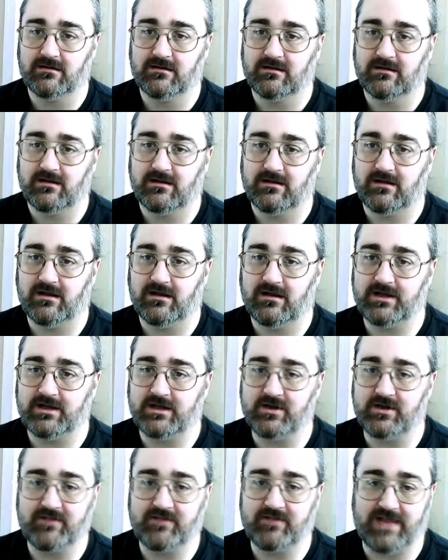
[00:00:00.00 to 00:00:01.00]
I
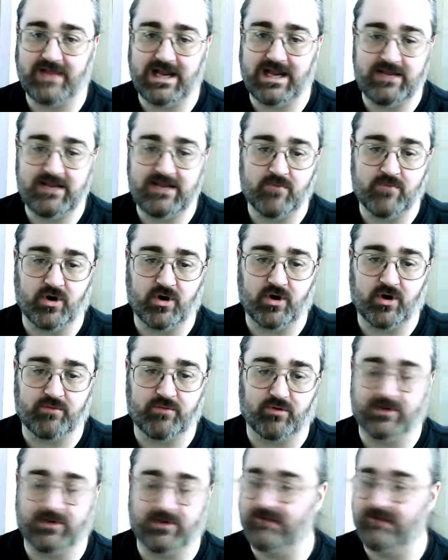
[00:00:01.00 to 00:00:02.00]
don't have any
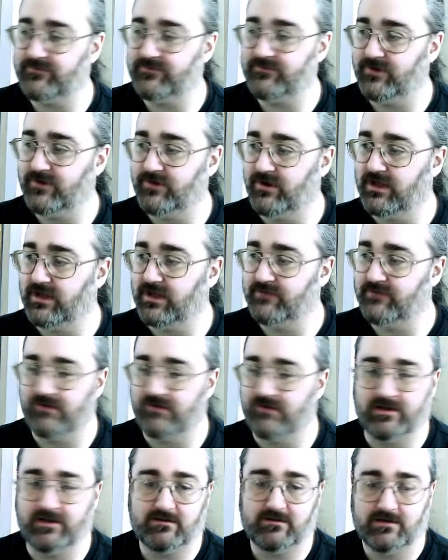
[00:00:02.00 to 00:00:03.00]
monoprop left. Okay,
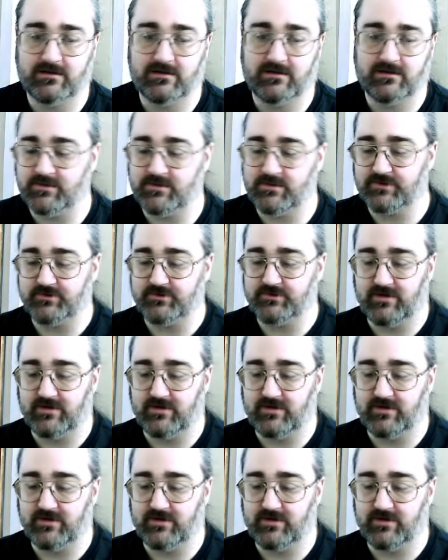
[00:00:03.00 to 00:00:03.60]
fine. So I might as well turn off